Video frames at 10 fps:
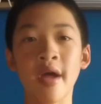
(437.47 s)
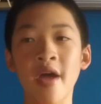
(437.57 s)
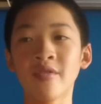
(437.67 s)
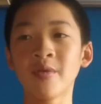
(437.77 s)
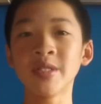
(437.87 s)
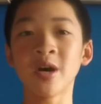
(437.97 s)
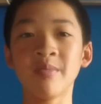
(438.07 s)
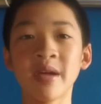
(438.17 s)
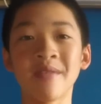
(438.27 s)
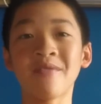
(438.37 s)
Everyone's
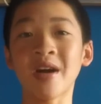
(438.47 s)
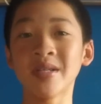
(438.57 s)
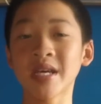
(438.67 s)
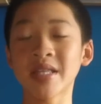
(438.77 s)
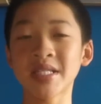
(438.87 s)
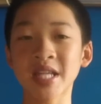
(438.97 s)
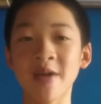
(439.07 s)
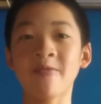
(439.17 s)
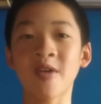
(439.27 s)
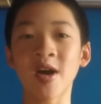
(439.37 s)
hoping it fires like the
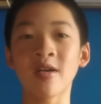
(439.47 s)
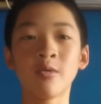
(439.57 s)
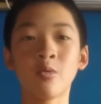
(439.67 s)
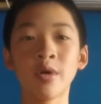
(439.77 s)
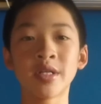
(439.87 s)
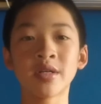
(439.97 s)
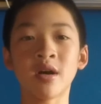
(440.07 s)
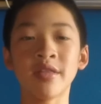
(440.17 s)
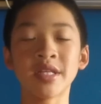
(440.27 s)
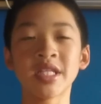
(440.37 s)
Snapfire, which
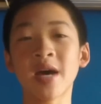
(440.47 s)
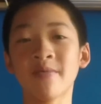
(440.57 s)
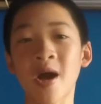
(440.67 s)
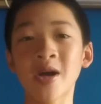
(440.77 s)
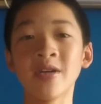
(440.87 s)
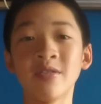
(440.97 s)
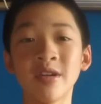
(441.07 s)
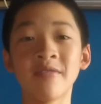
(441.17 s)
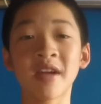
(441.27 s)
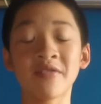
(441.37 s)
on the Snapfire you don't
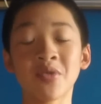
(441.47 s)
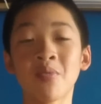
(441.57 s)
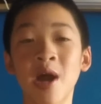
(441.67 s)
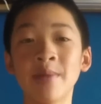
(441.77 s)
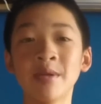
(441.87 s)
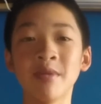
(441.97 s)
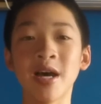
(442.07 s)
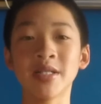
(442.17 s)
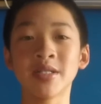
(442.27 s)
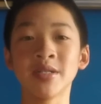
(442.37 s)
even have to prime the
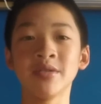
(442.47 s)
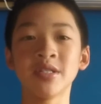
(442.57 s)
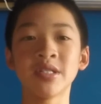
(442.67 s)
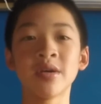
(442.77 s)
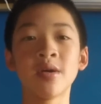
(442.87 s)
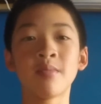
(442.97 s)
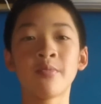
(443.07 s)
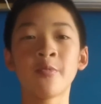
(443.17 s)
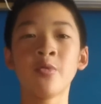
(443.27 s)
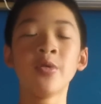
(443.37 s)
blaster, you just
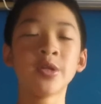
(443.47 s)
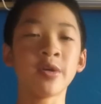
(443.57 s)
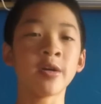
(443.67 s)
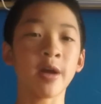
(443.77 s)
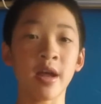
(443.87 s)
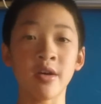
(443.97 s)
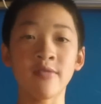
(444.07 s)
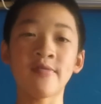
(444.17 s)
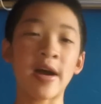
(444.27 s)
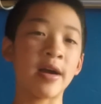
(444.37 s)
pull the trigger and it
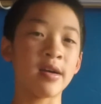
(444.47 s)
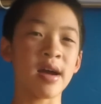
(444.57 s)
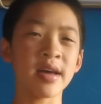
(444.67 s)
will fire.